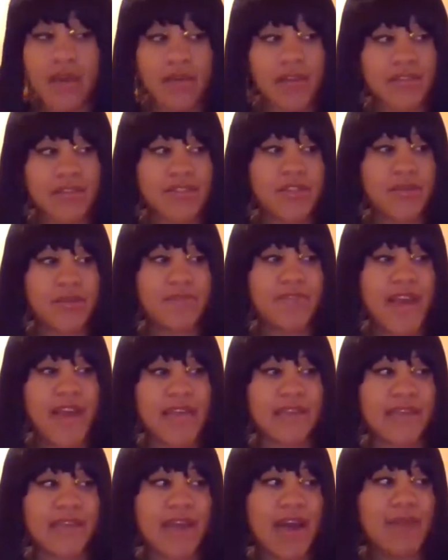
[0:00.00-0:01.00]
to the fact
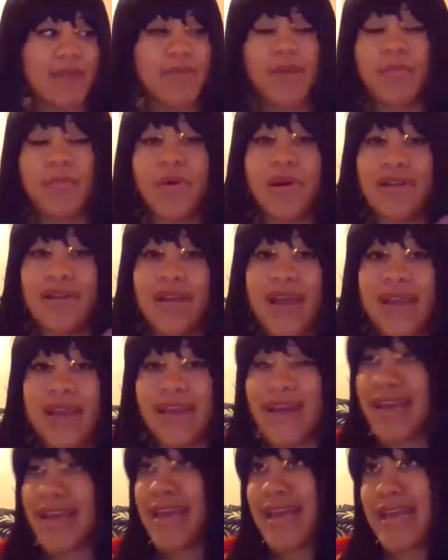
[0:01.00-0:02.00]
that I'm up all night and
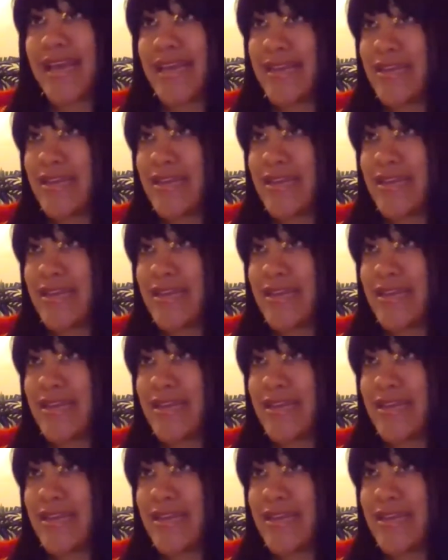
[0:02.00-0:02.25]
I gotta get